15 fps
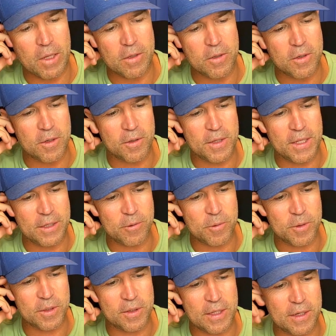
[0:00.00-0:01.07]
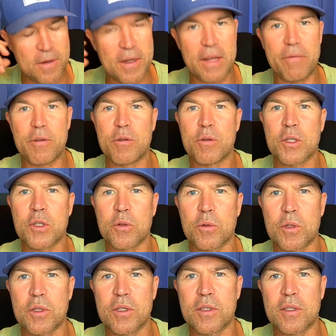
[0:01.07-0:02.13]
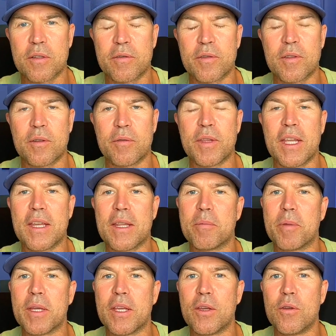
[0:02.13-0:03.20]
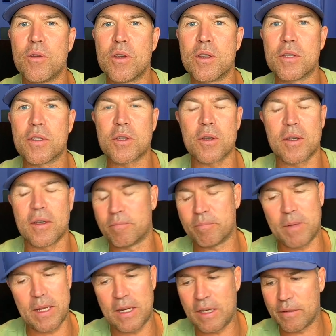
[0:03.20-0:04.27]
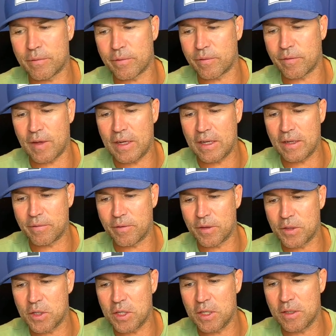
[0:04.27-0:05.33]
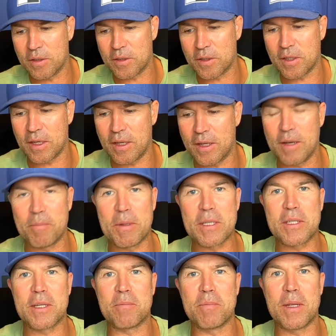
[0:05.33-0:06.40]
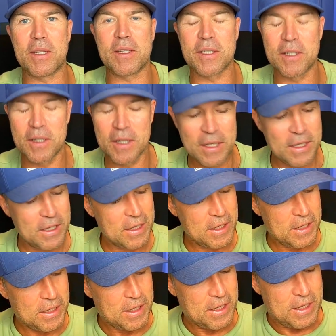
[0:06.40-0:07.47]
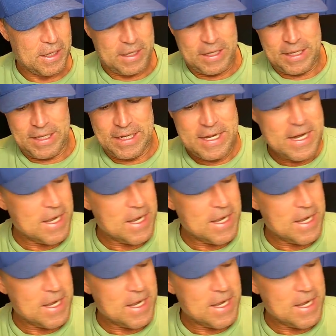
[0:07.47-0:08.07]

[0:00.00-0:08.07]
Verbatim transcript: you know, they always they don't have the resources of of the other big unions. So I, I love I love the Cheetahs. Uh, I must admit. In